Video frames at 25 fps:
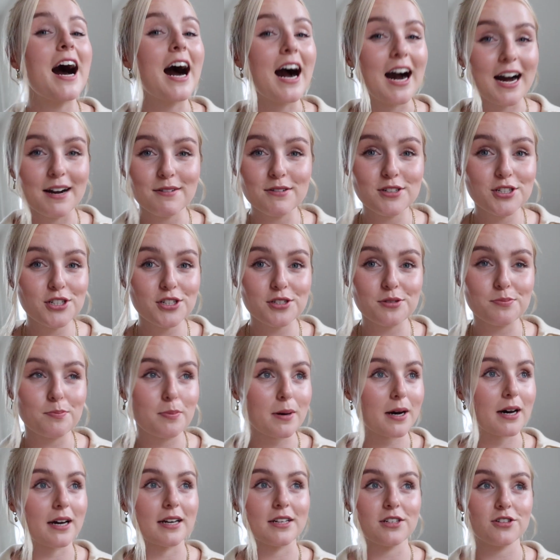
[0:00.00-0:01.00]
I would just
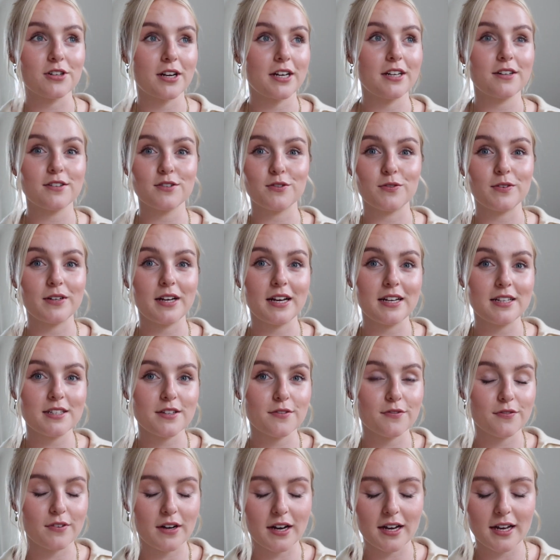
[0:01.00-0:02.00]
buy trainers for days
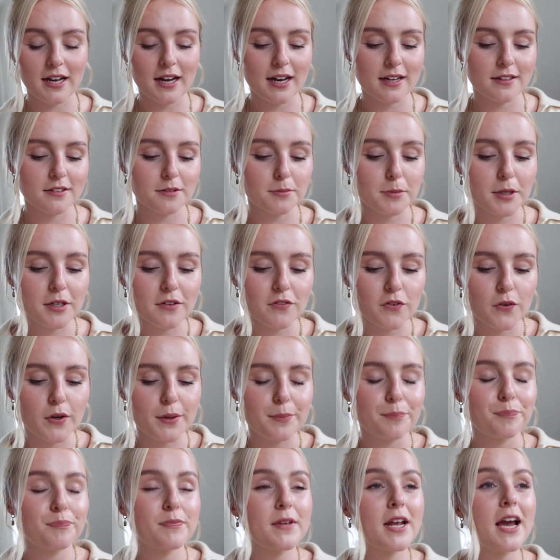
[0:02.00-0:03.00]
if I had the money for it.